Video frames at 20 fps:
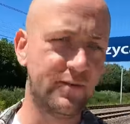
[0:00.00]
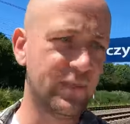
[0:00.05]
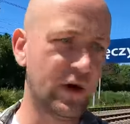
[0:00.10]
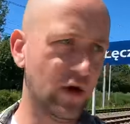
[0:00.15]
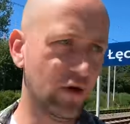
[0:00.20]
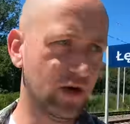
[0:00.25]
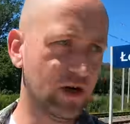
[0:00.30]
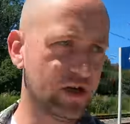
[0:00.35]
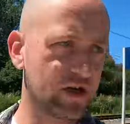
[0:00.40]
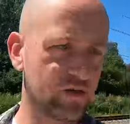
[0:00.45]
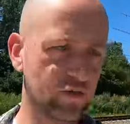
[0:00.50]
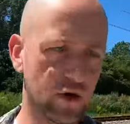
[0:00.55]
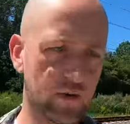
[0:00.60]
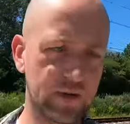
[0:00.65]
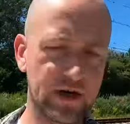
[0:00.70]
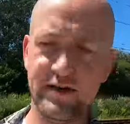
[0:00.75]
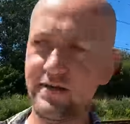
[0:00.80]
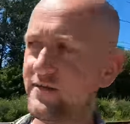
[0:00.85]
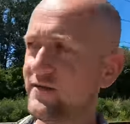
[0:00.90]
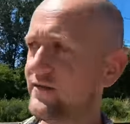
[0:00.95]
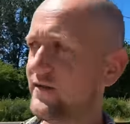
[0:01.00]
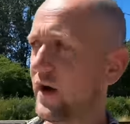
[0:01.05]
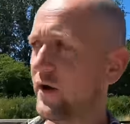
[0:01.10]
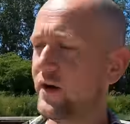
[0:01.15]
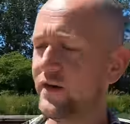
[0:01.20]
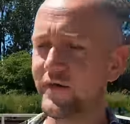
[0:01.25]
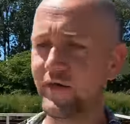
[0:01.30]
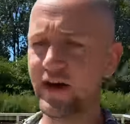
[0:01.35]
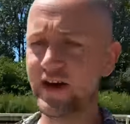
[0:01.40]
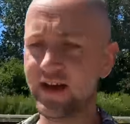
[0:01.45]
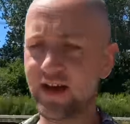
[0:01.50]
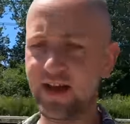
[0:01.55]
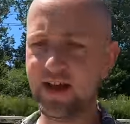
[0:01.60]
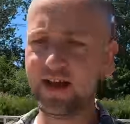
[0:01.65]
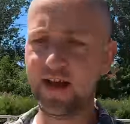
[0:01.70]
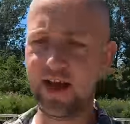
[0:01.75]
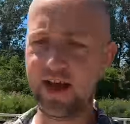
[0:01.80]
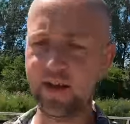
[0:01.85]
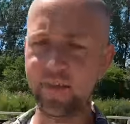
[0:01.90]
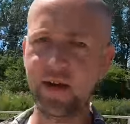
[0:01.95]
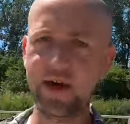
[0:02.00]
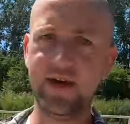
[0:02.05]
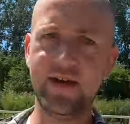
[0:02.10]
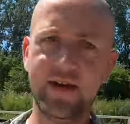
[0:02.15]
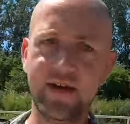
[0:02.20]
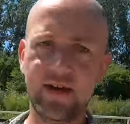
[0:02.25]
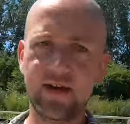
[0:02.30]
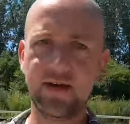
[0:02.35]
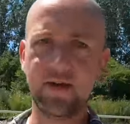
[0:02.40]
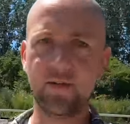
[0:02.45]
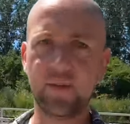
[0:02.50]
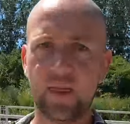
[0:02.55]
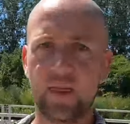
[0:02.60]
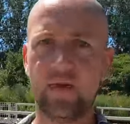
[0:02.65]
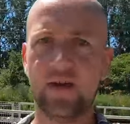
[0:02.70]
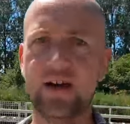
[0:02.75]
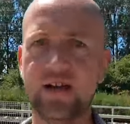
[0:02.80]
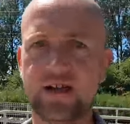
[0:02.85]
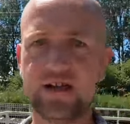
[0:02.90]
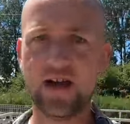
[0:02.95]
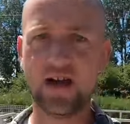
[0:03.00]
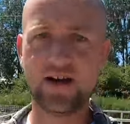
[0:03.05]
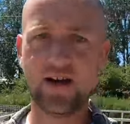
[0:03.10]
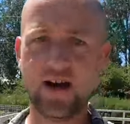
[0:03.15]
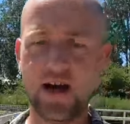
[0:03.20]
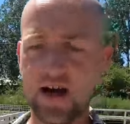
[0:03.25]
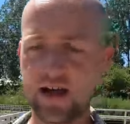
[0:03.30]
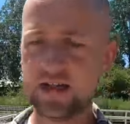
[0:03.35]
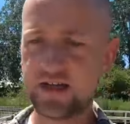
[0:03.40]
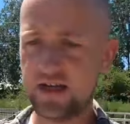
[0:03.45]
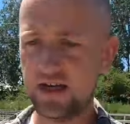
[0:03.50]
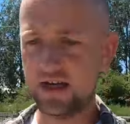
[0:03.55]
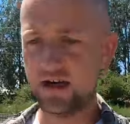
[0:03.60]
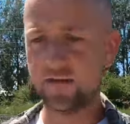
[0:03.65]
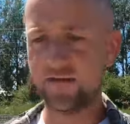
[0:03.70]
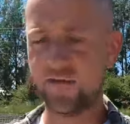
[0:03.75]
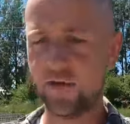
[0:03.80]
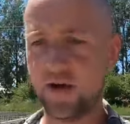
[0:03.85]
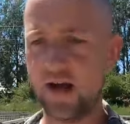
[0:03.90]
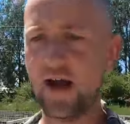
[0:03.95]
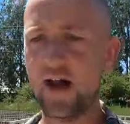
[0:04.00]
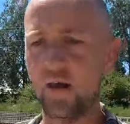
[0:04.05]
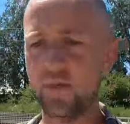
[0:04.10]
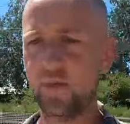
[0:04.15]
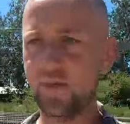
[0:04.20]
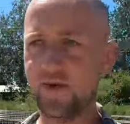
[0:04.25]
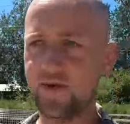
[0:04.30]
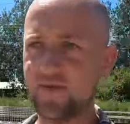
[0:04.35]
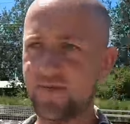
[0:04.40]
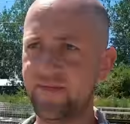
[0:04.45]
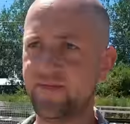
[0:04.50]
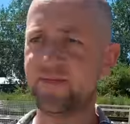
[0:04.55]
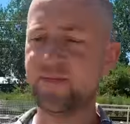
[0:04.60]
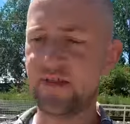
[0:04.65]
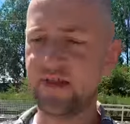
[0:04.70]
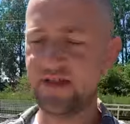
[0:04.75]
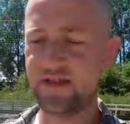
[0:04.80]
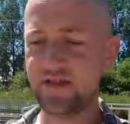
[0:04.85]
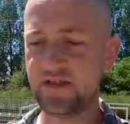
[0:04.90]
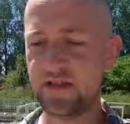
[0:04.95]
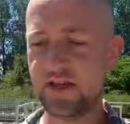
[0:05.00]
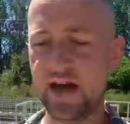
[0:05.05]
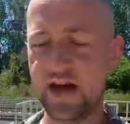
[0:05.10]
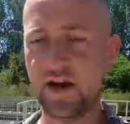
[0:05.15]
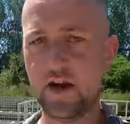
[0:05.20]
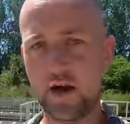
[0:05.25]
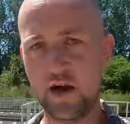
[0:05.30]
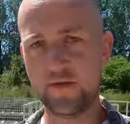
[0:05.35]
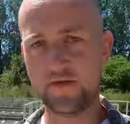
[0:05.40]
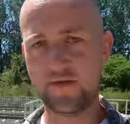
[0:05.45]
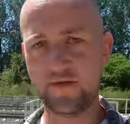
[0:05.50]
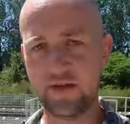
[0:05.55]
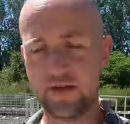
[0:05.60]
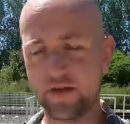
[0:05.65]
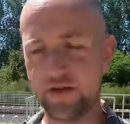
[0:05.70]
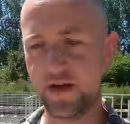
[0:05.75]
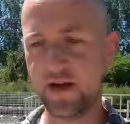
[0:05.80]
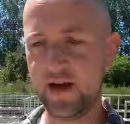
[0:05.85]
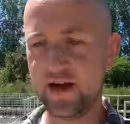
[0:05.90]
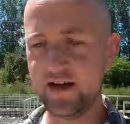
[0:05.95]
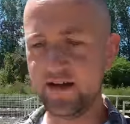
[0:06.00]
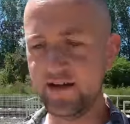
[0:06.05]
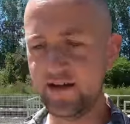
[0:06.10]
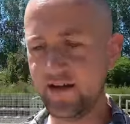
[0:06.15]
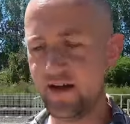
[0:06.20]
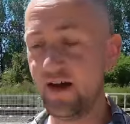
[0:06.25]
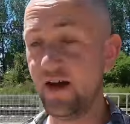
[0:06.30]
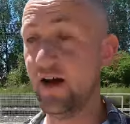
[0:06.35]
Polish woman, very friendly, came in and started asking for help to get off the train.